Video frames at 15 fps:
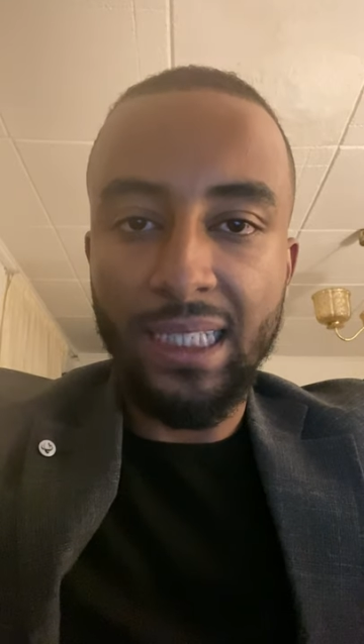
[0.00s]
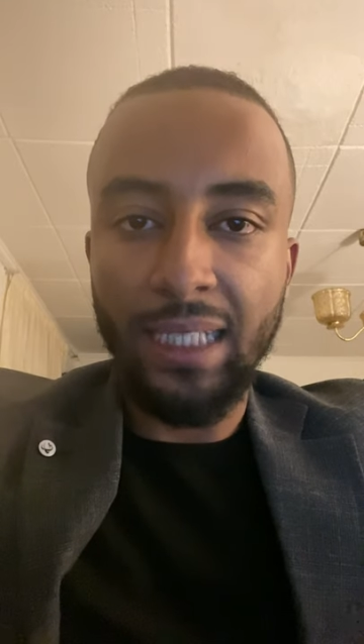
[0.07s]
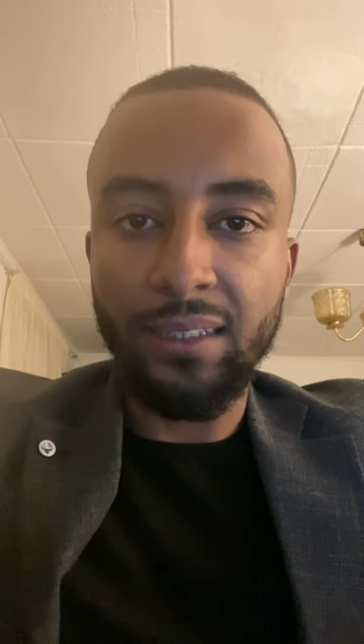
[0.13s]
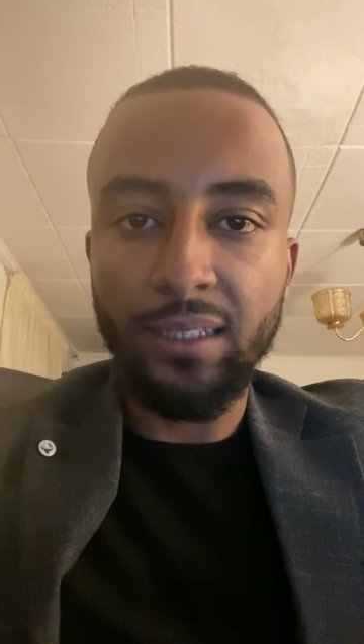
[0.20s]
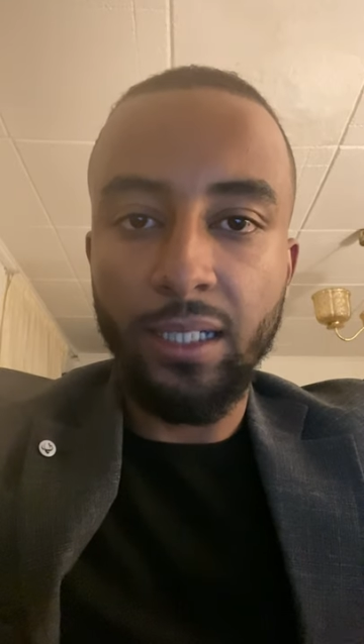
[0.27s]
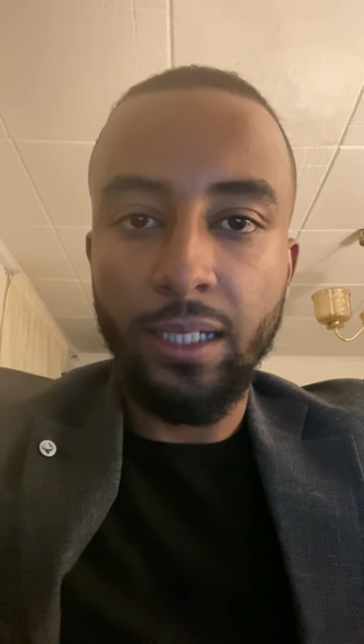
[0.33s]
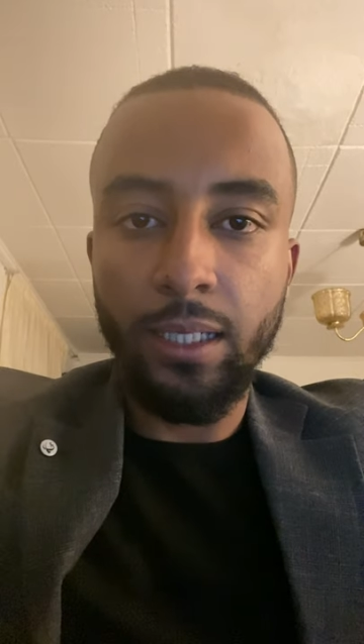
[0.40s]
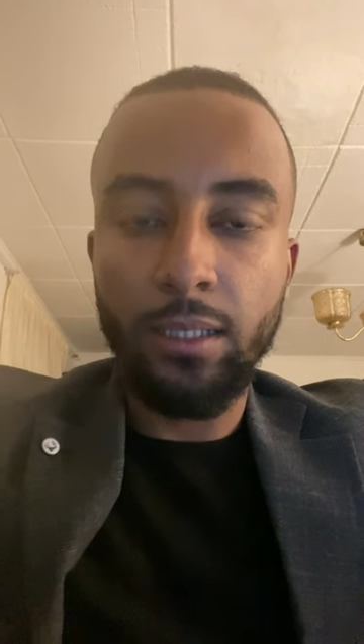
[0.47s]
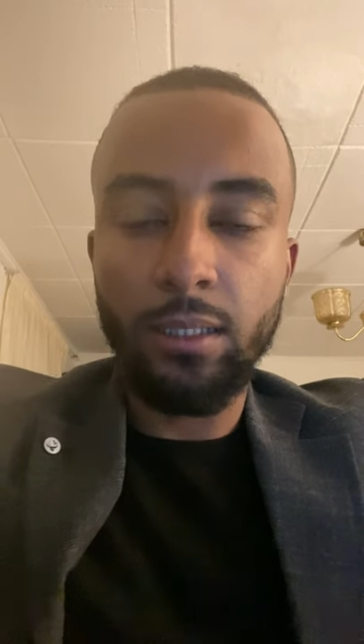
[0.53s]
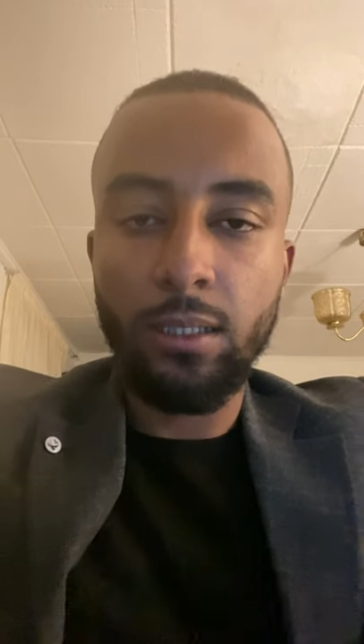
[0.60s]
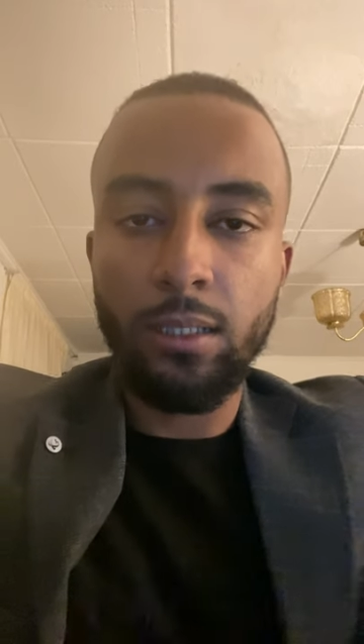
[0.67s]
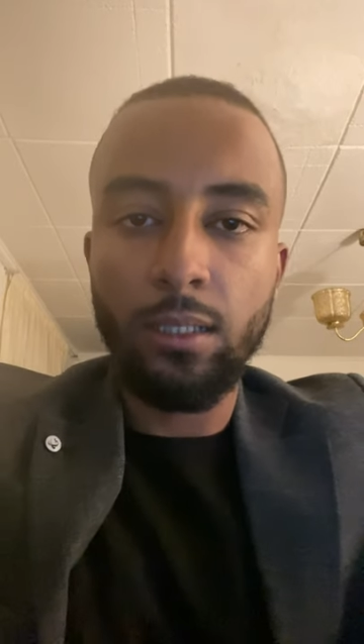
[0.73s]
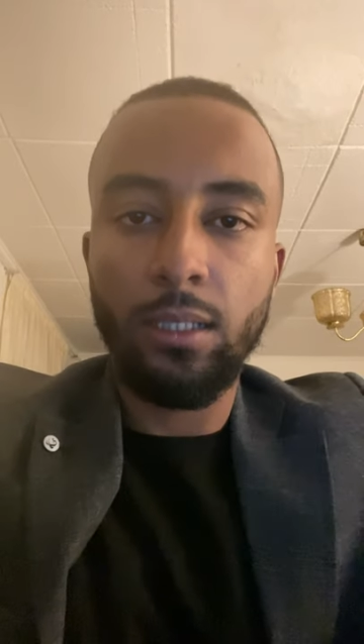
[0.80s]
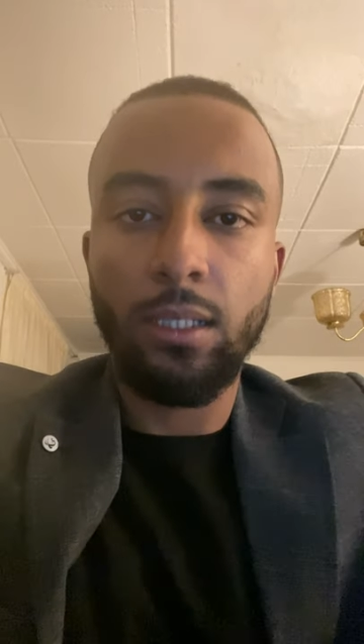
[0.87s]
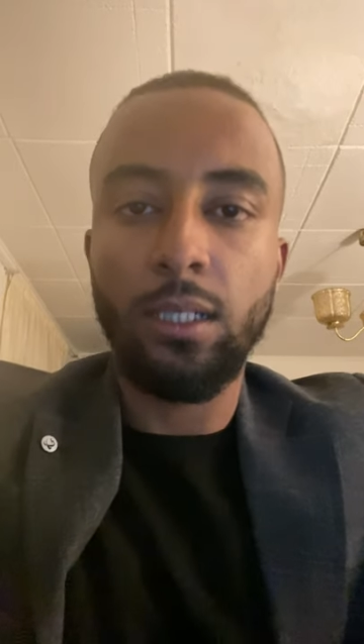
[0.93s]
Anteneh,
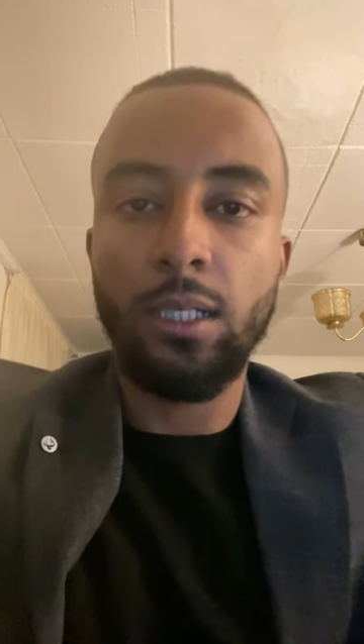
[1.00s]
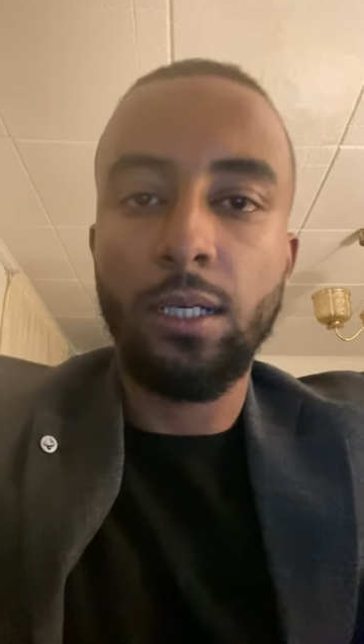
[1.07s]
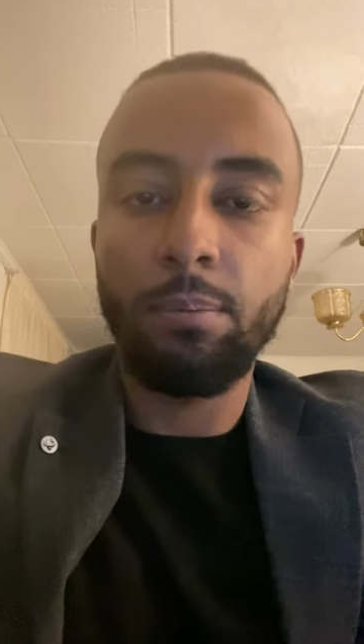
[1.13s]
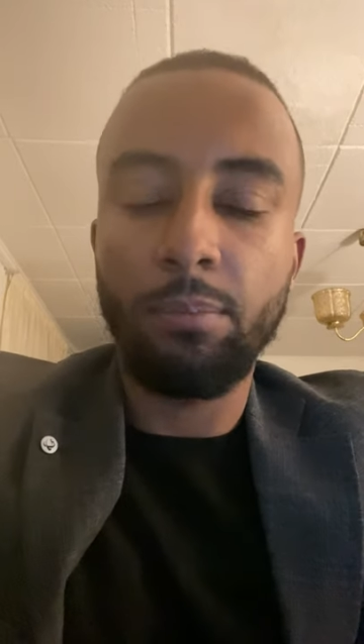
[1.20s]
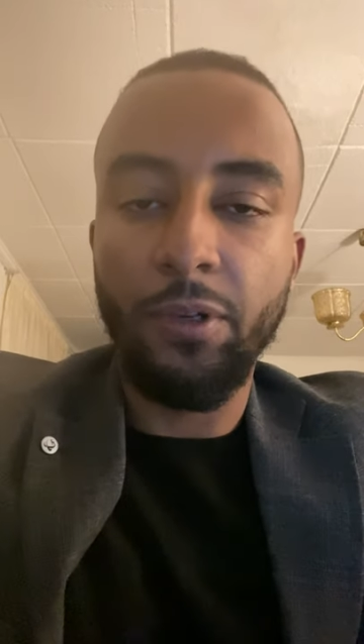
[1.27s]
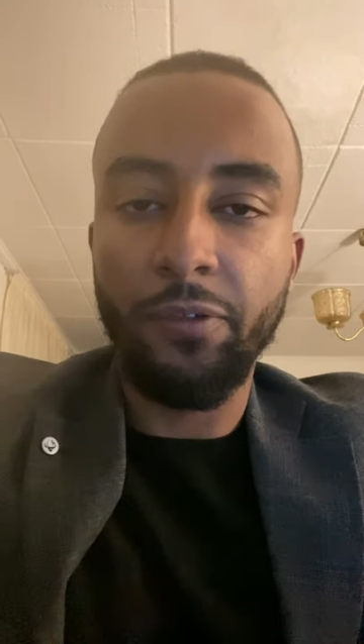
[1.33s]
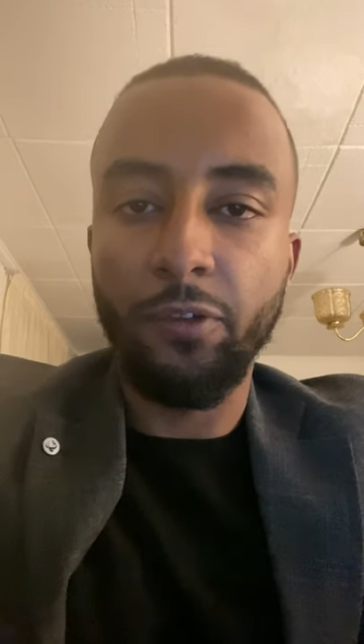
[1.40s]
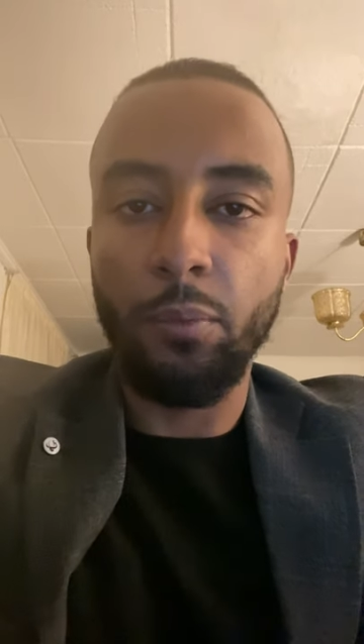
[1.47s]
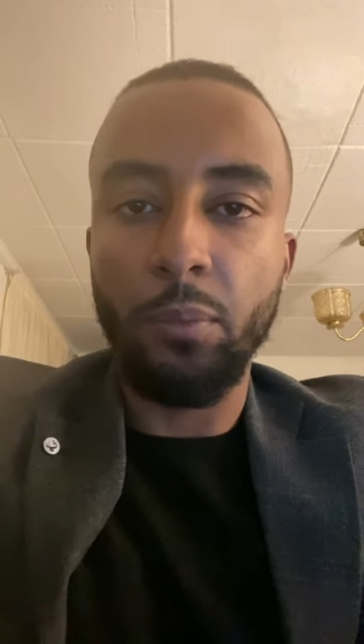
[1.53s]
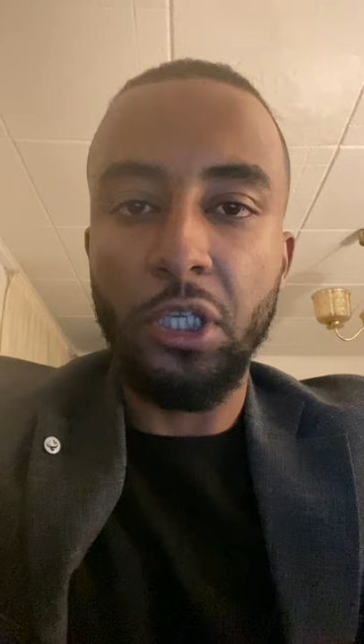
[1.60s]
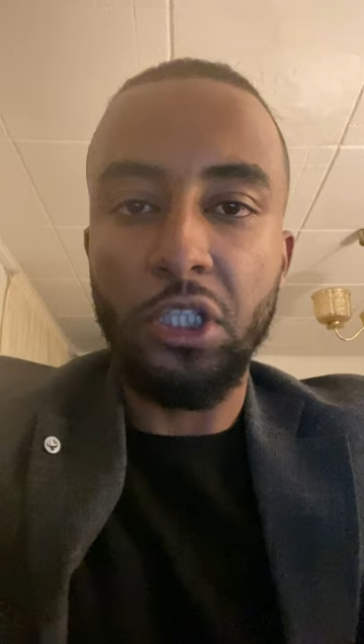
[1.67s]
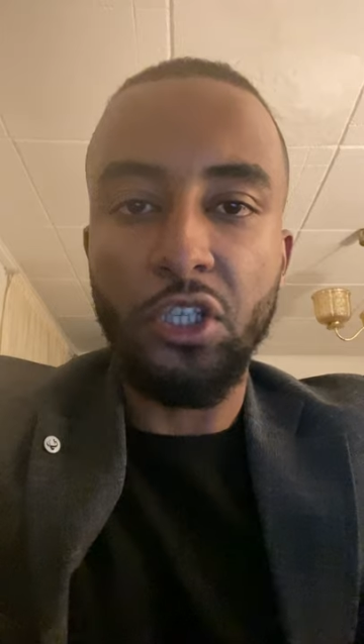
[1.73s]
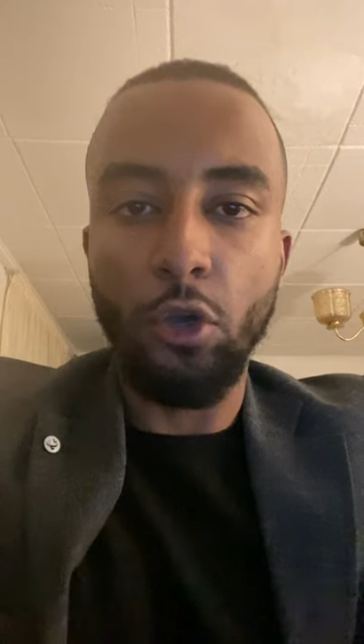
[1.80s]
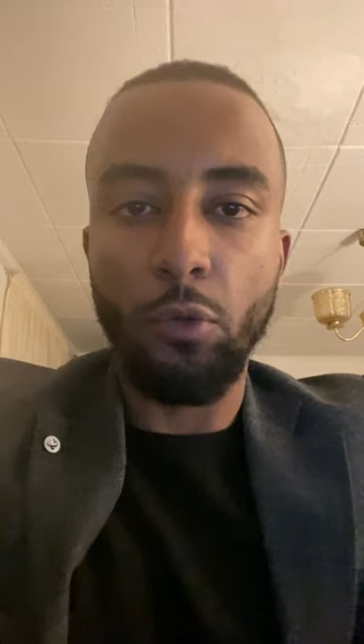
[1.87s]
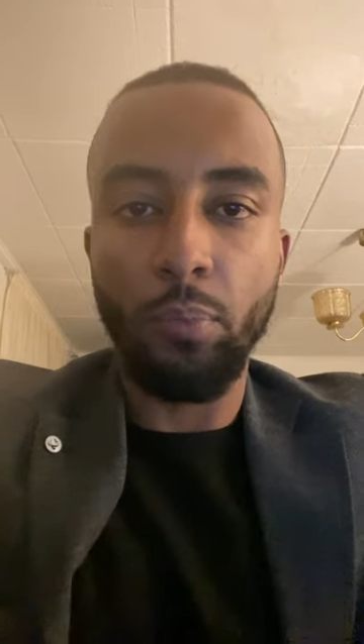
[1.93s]
from
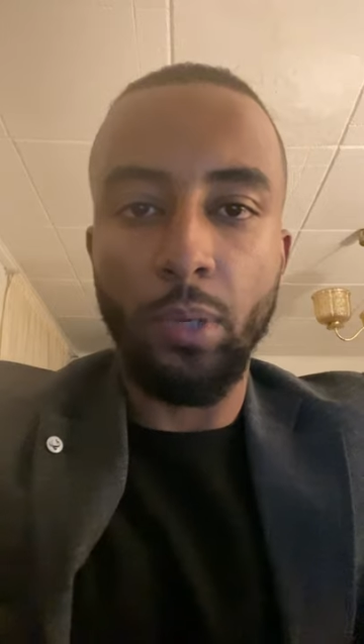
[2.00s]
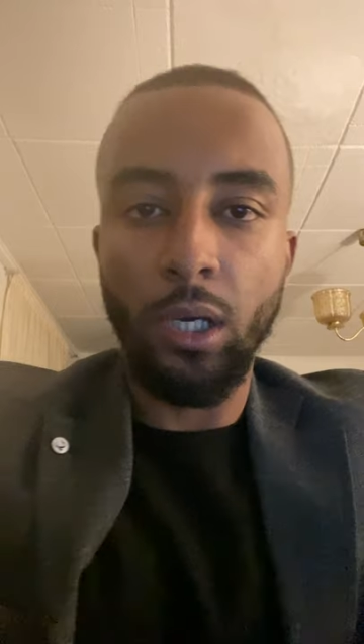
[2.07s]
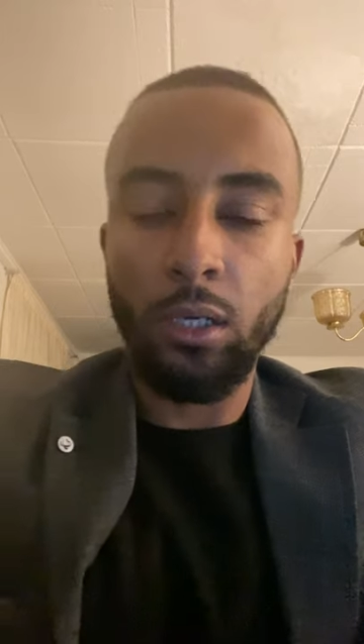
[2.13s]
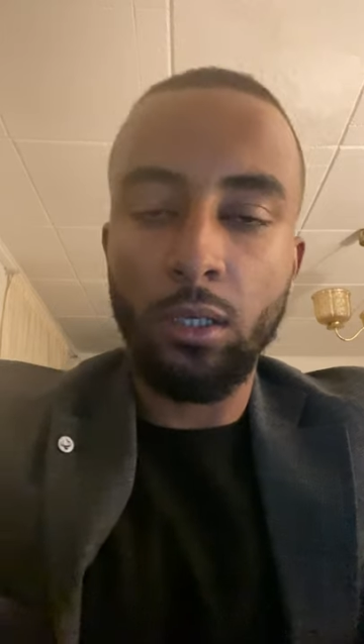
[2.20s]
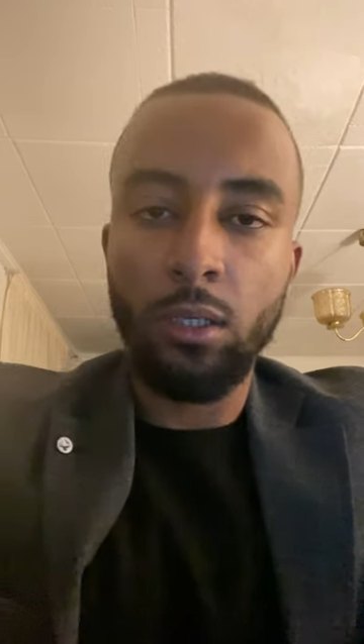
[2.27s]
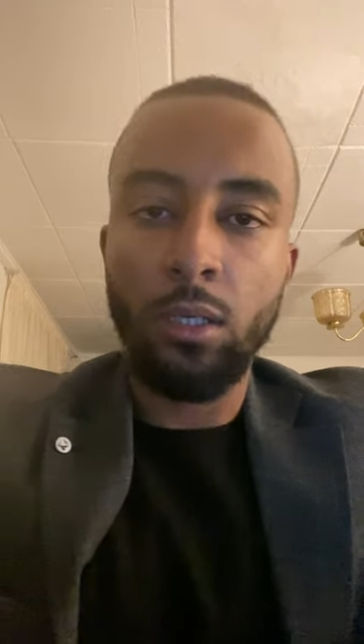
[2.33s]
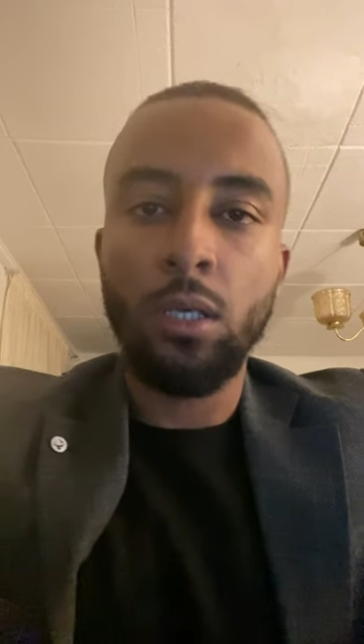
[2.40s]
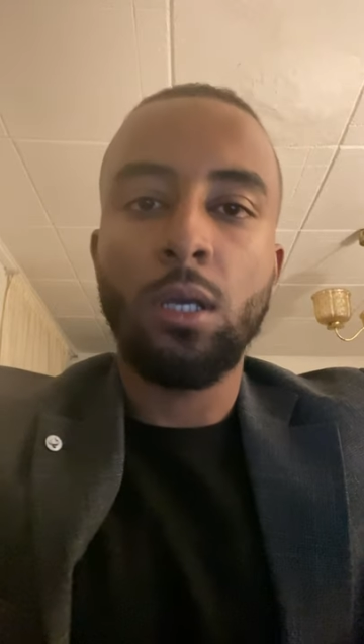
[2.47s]
Ethiopia.